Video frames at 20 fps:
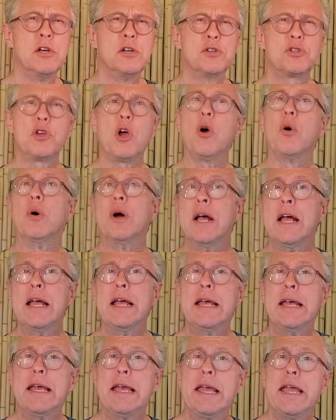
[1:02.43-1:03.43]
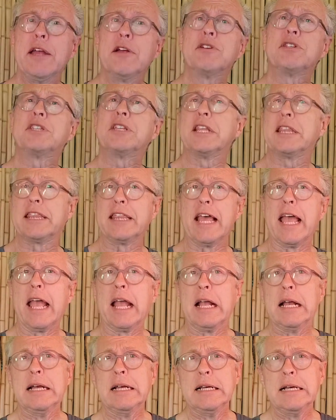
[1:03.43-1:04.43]
So, here's the
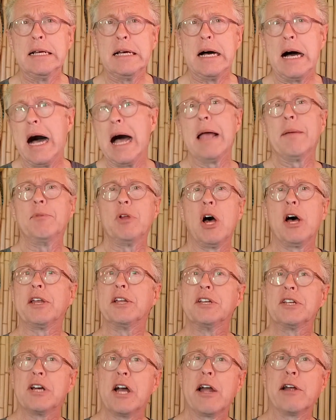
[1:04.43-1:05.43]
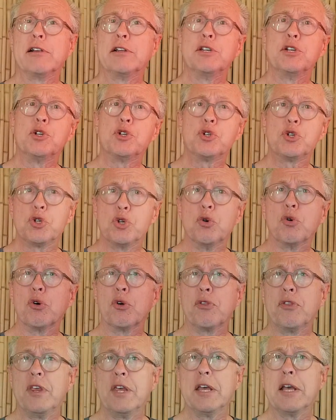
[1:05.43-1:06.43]
thing. I'm not entirely
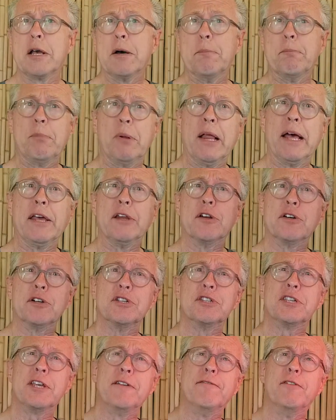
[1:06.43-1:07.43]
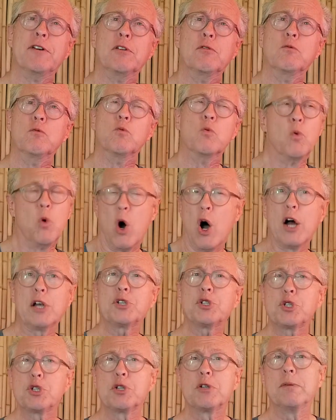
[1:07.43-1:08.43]
sure the complainers even
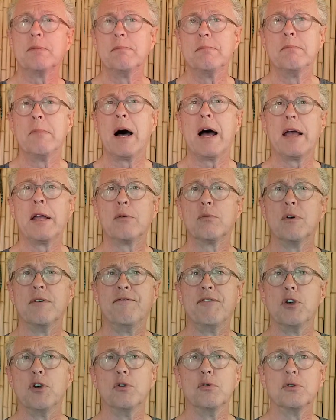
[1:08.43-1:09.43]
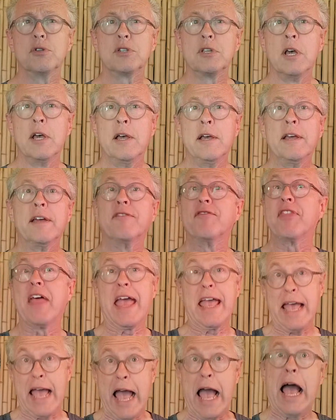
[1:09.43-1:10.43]
watched my reviews. If
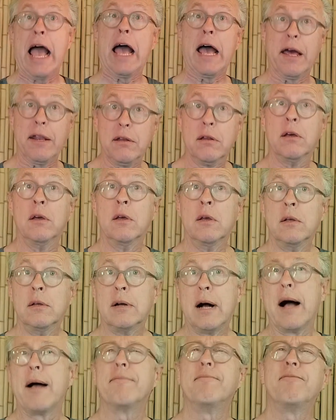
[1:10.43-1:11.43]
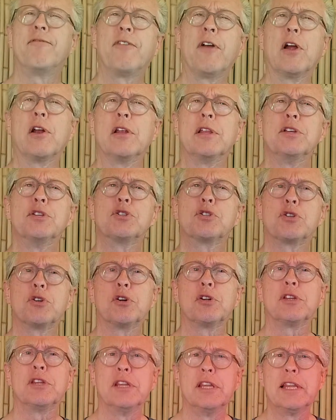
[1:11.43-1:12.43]
they had, I'm fairly
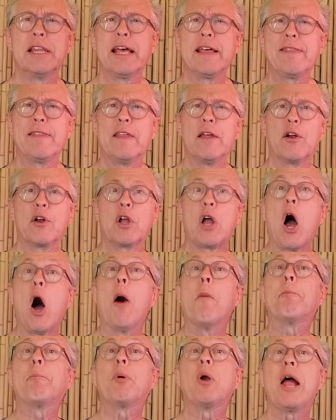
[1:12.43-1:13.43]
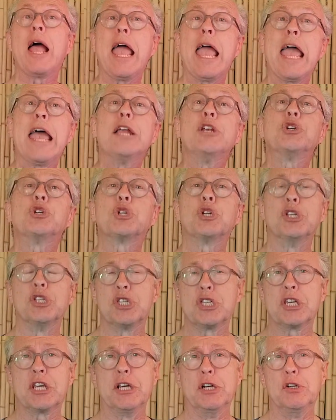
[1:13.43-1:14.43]
certain that their comprehension
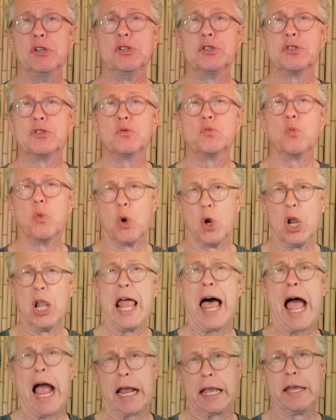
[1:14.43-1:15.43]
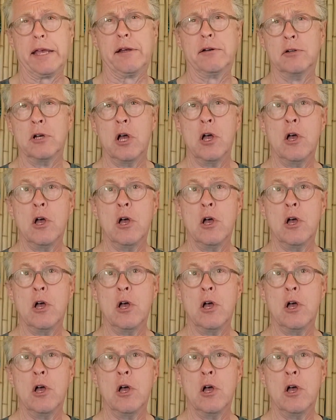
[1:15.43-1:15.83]
skills were lacking.